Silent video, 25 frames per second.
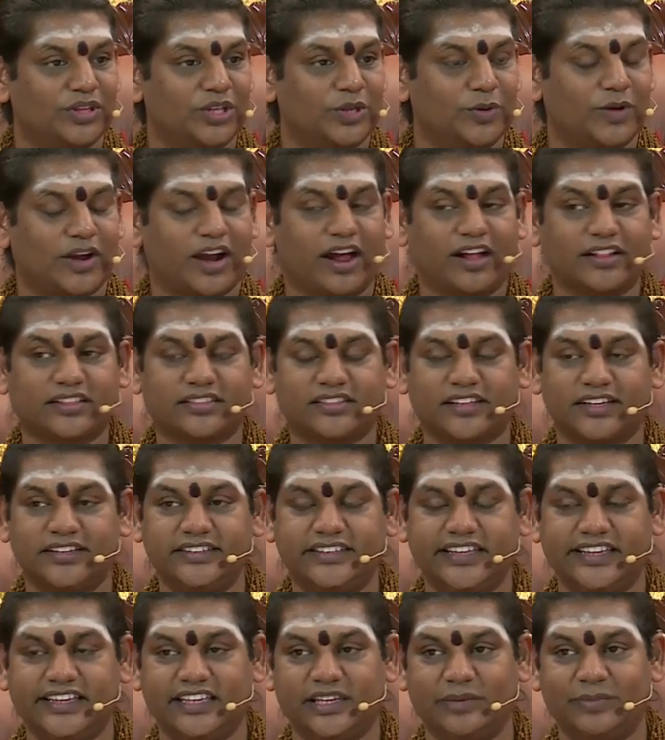your
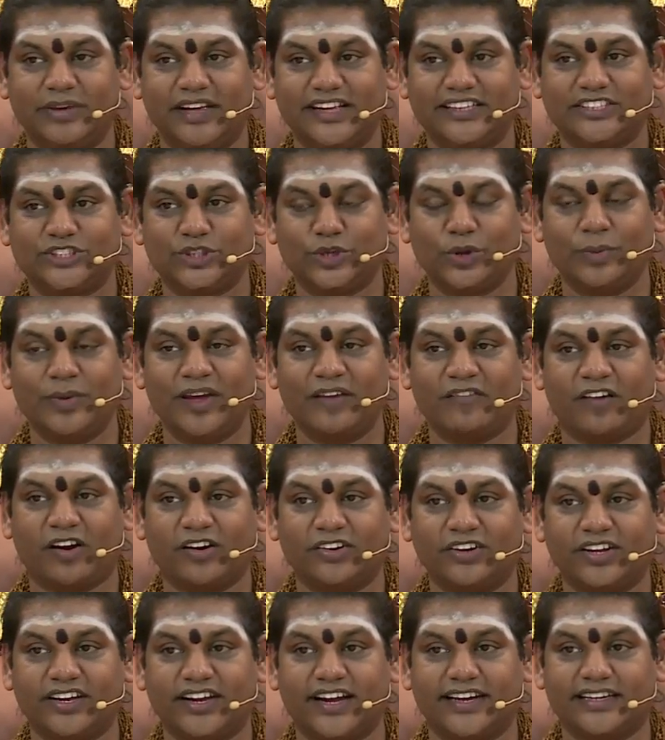authentic image, you may
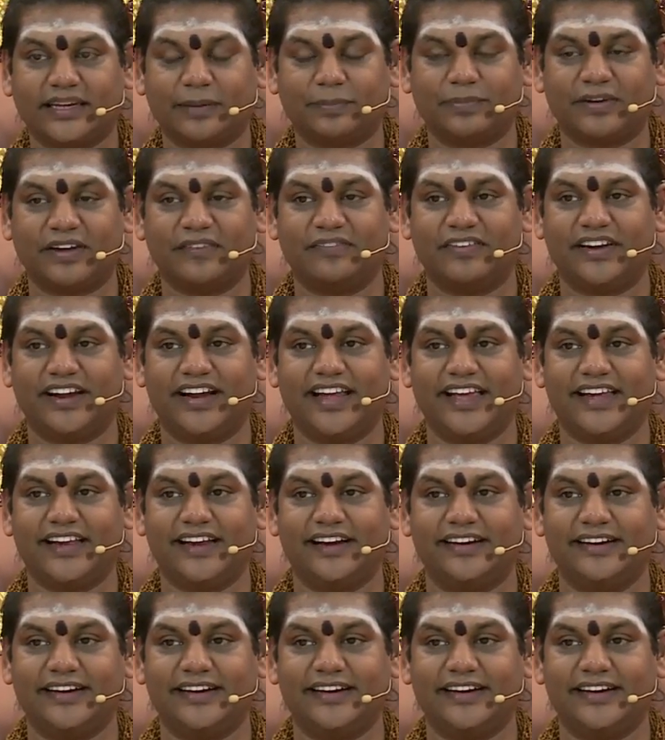want to get up every day